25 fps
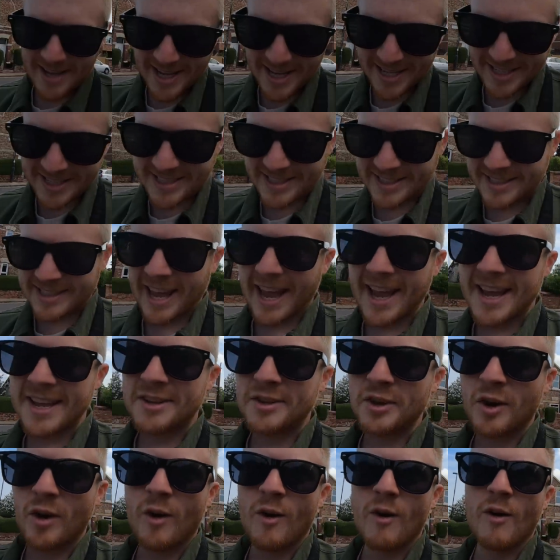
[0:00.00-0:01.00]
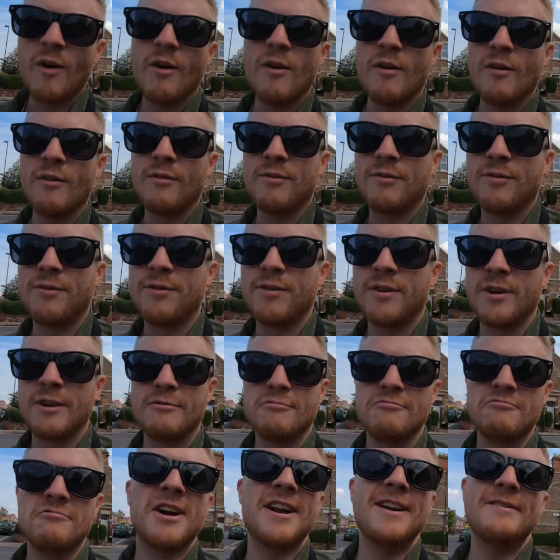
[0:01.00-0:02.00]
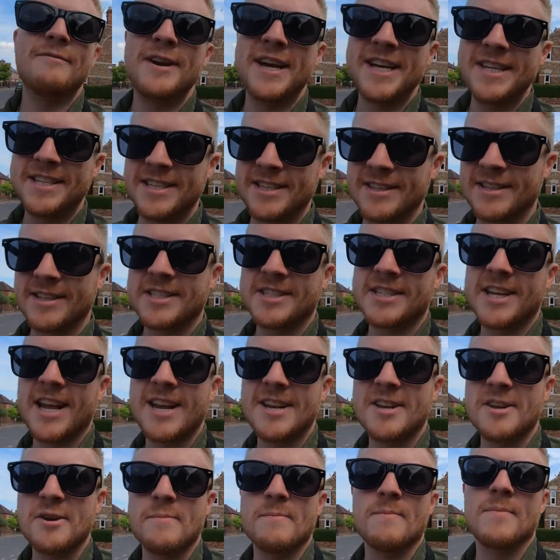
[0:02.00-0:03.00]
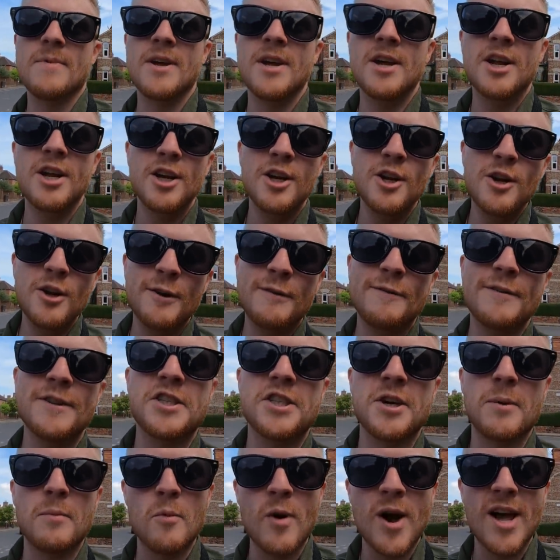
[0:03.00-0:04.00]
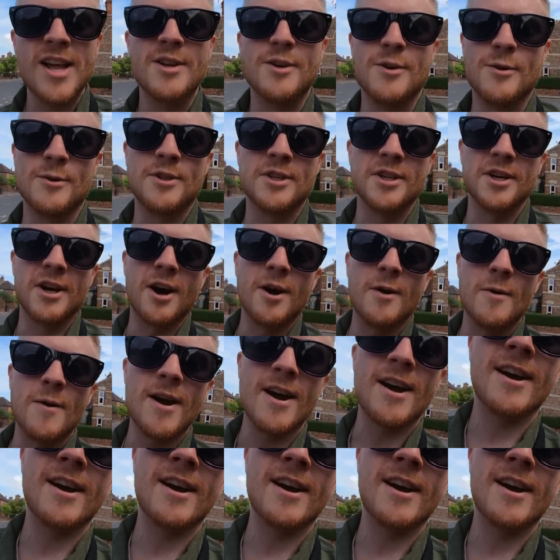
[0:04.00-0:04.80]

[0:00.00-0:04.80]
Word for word: instead of renovating the stadium, looked for somewhere new to go.